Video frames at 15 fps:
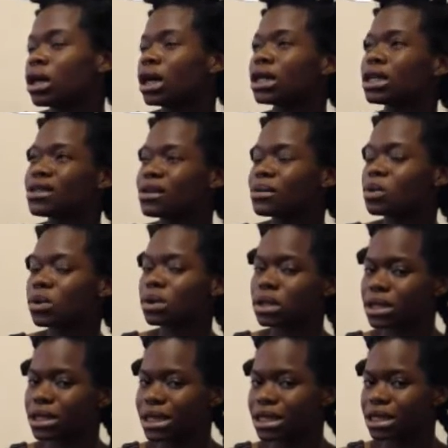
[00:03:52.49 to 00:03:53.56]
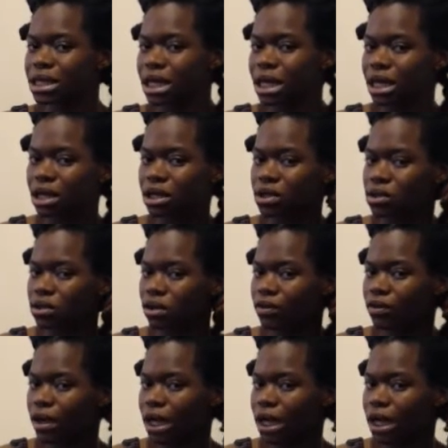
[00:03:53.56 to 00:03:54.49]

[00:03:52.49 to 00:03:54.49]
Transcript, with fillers: I did them on Saturday, so I've